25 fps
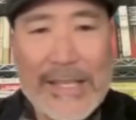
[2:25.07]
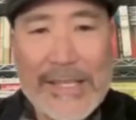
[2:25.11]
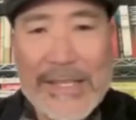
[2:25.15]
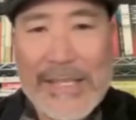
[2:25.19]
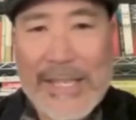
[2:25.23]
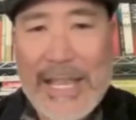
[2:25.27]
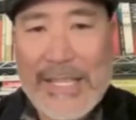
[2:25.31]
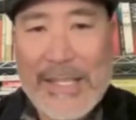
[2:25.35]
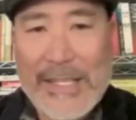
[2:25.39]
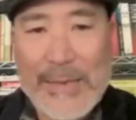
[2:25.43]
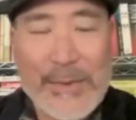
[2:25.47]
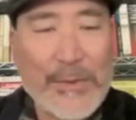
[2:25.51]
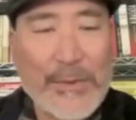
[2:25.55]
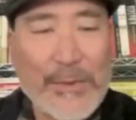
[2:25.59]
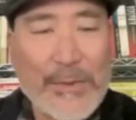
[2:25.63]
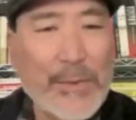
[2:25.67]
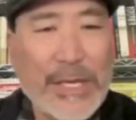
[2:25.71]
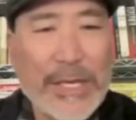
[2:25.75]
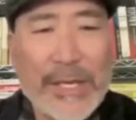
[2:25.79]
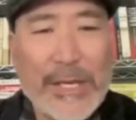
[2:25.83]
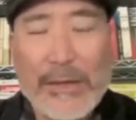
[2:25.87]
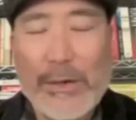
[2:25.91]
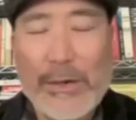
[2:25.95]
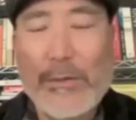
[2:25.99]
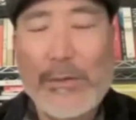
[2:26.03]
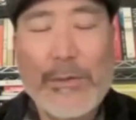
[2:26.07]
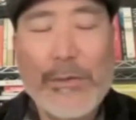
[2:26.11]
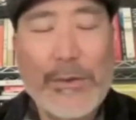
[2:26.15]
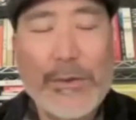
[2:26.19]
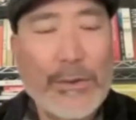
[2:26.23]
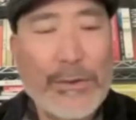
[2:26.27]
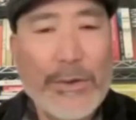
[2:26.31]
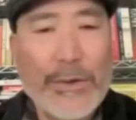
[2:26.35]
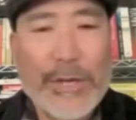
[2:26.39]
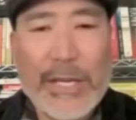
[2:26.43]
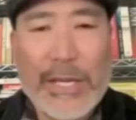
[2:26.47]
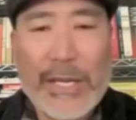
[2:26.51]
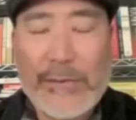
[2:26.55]
has been repeated over and
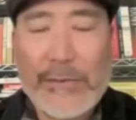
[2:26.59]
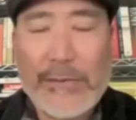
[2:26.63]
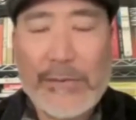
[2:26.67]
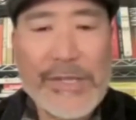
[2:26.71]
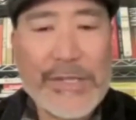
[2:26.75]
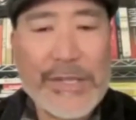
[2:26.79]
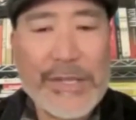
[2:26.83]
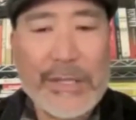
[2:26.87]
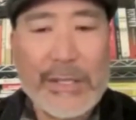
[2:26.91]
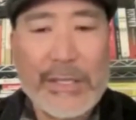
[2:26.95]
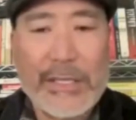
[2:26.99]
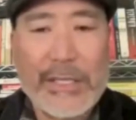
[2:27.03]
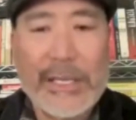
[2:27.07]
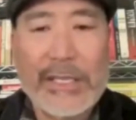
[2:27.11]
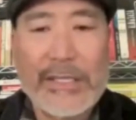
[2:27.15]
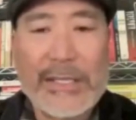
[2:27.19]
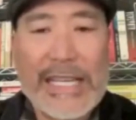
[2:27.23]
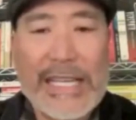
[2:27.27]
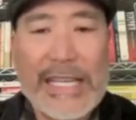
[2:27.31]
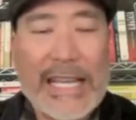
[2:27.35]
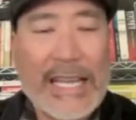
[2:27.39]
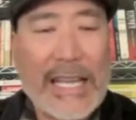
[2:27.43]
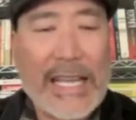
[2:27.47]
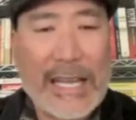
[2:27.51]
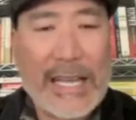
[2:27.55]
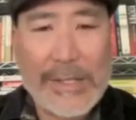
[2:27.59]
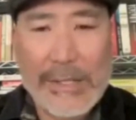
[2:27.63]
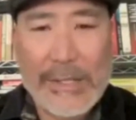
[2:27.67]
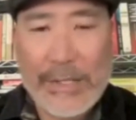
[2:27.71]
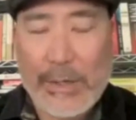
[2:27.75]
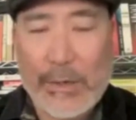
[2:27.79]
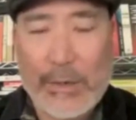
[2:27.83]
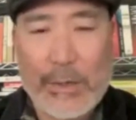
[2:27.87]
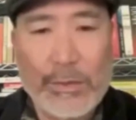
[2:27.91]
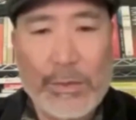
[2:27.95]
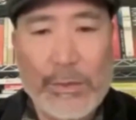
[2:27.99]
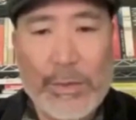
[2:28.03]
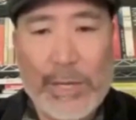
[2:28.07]
over again recently, decades
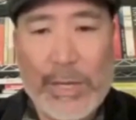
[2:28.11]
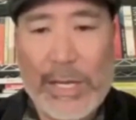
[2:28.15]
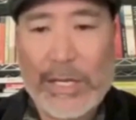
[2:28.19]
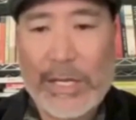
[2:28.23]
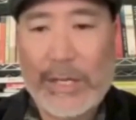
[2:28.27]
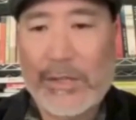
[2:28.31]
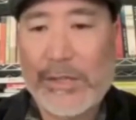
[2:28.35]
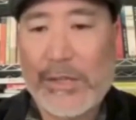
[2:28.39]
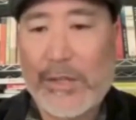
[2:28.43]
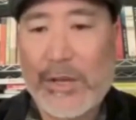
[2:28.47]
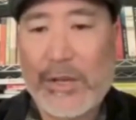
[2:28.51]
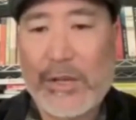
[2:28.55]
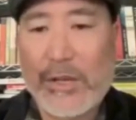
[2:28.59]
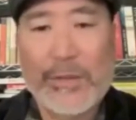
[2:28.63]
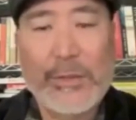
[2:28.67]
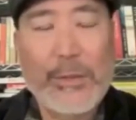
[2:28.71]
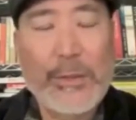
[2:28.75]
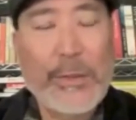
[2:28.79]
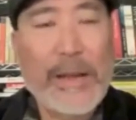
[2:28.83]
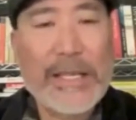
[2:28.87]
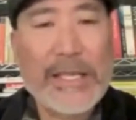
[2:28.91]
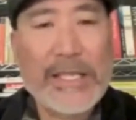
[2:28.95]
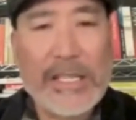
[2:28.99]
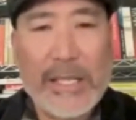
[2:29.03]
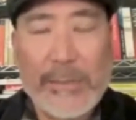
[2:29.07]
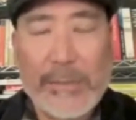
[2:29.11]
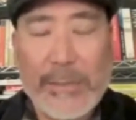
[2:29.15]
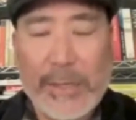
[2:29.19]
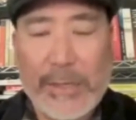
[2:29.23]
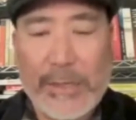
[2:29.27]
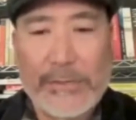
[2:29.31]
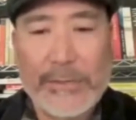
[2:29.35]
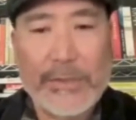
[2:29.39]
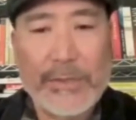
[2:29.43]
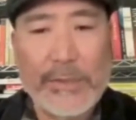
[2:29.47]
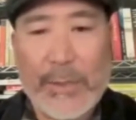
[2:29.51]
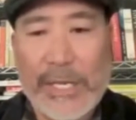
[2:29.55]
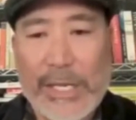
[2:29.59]
old, right? It goes all the way back to the middle of
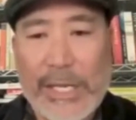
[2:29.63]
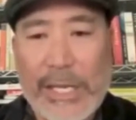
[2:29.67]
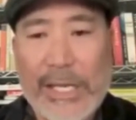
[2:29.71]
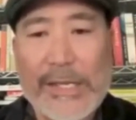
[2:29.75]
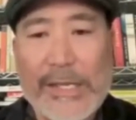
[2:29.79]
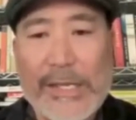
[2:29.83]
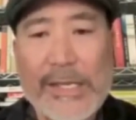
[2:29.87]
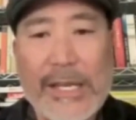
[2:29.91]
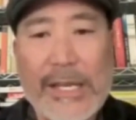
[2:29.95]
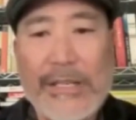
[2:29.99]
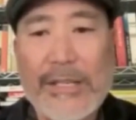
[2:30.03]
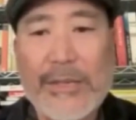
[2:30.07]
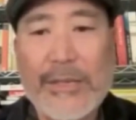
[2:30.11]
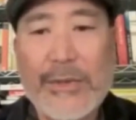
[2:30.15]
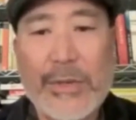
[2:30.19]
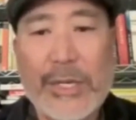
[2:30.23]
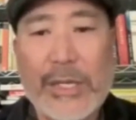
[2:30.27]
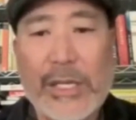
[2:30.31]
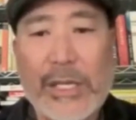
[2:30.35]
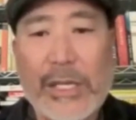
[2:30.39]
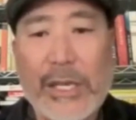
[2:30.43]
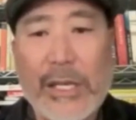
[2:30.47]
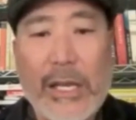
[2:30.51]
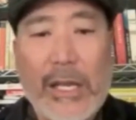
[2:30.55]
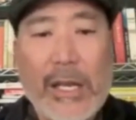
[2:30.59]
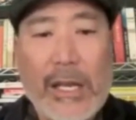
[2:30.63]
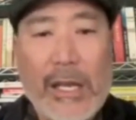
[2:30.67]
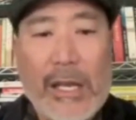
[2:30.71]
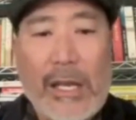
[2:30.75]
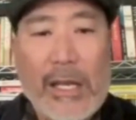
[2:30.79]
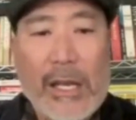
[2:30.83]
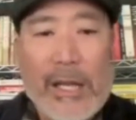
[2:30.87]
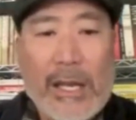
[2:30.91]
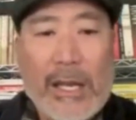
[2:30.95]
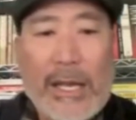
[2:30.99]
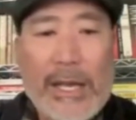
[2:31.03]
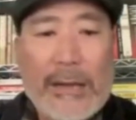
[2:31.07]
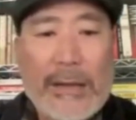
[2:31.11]
the 20th century,
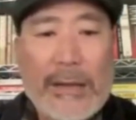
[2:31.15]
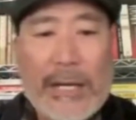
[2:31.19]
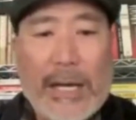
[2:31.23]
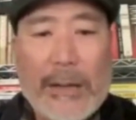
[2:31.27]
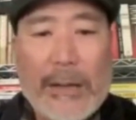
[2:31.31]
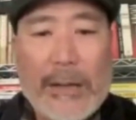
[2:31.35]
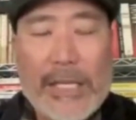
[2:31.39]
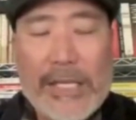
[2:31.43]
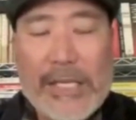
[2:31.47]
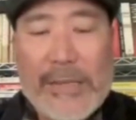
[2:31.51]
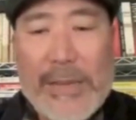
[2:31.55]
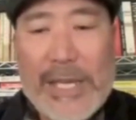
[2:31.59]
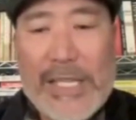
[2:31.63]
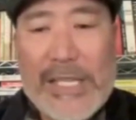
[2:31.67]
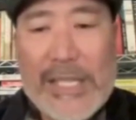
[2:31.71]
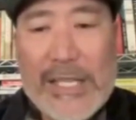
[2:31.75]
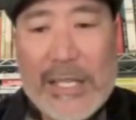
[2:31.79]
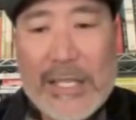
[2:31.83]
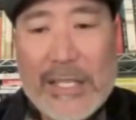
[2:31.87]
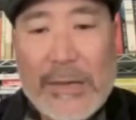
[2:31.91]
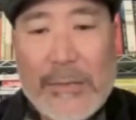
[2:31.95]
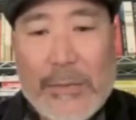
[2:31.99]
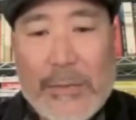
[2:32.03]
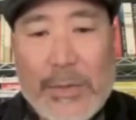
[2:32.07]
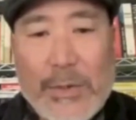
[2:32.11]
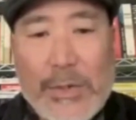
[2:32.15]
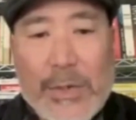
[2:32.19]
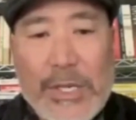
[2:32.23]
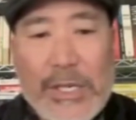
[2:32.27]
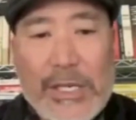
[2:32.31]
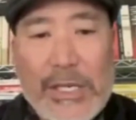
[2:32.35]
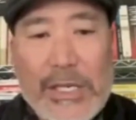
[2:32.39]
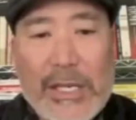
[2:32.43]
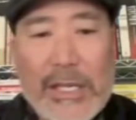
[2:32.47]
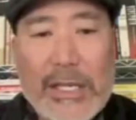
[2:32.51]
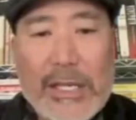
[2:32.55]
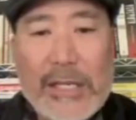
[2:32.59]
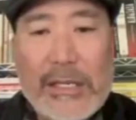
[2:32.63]
and is basically
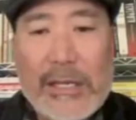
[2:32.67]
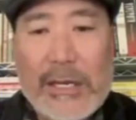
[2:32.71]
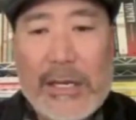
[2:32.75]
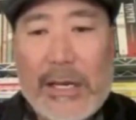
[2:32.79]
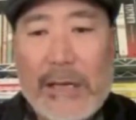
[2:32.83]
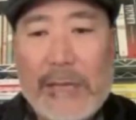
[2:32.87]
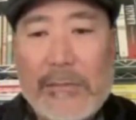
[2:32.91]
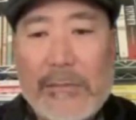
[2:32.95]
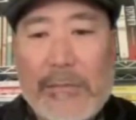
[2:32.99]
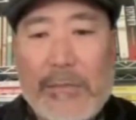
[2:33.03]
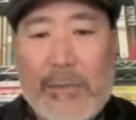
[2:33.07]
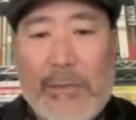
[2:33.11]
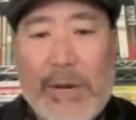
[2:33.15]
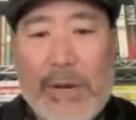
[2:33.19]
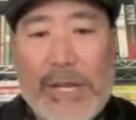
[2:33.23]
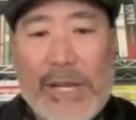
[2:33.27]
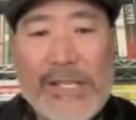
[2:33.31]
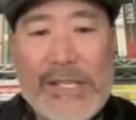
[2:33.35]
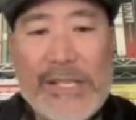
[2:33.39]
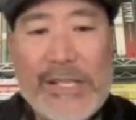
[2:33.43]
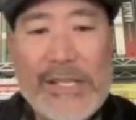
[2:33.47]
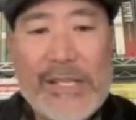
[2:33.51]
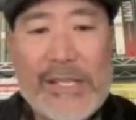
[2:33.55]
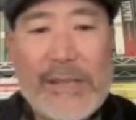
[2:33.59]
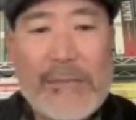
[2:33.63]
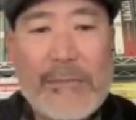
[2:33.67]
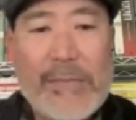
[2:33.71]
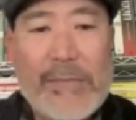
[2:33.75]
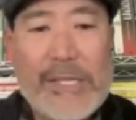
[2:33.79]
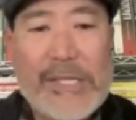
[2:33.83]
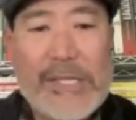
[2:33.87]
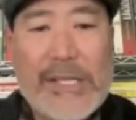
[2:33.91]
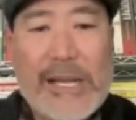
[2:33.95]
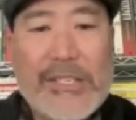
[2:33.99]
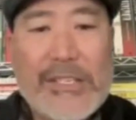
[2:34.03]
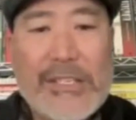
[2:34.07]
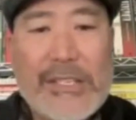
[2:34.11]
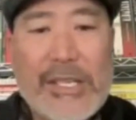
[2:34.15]
rooted in racist and
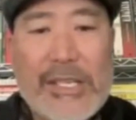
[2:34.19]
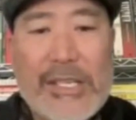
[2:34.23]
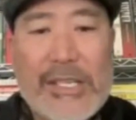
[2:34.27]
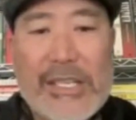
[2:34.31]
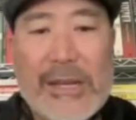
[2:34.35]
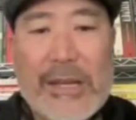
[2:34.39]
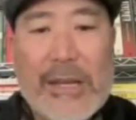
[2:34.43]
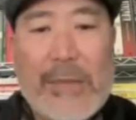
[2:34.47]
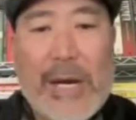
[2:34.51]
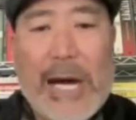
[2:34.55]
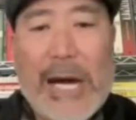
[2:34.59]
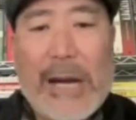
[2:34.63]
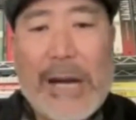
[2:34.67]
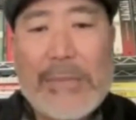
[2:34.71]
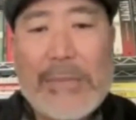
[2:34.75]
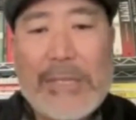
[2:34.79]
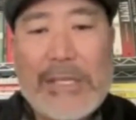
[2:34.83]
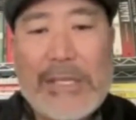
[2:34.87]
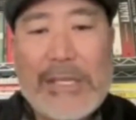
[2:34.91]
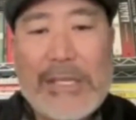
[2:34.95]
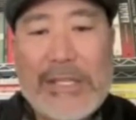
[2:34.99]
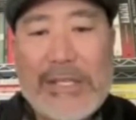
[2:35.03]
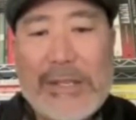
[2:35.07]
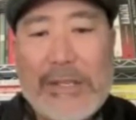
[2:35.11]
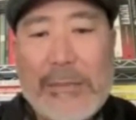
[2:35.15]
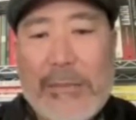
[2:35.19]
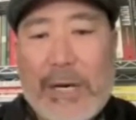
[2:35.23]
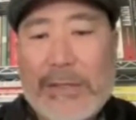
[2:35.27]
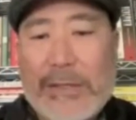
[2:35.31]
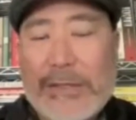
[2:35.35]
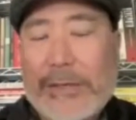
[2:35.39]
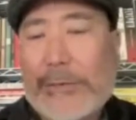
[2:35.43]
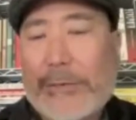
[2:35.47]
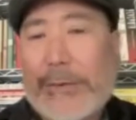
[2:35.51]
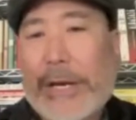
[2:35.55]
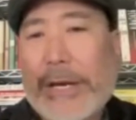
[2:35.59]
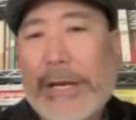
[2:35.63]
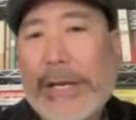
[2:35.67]
misogynistic populism on
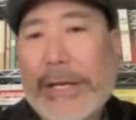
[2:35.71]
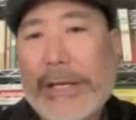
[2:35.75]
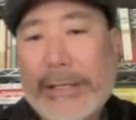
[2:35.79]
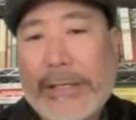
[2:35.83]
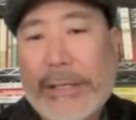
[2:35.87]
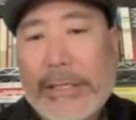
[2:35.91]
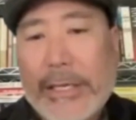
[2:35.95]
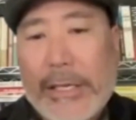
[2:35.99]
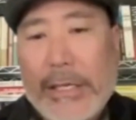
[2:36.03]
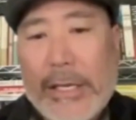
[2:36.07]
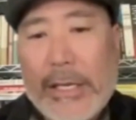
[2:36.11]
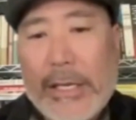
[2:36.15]
the right,